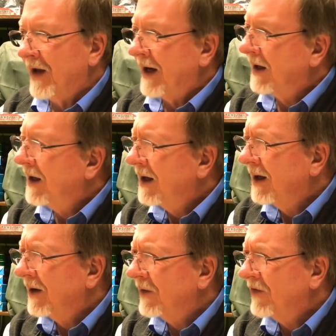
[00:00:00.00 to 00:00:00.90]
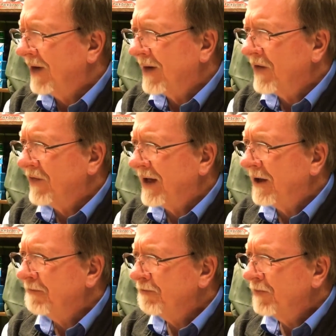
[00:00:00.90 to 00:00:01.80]
was like,
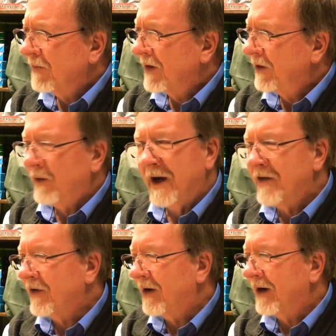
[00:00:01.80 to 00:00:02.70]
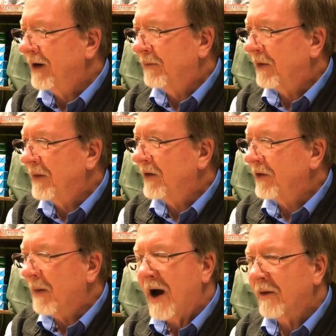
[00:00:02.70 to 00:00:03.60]
seriously? You guys aren't going to
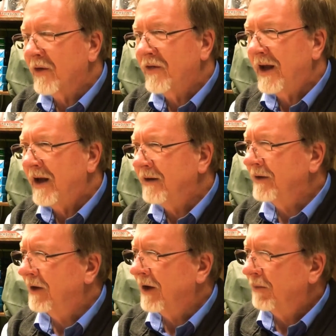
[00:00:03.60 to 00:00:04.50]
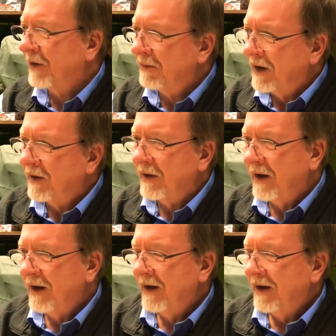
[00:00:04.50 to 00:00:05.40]
promote democracy? You're going to promote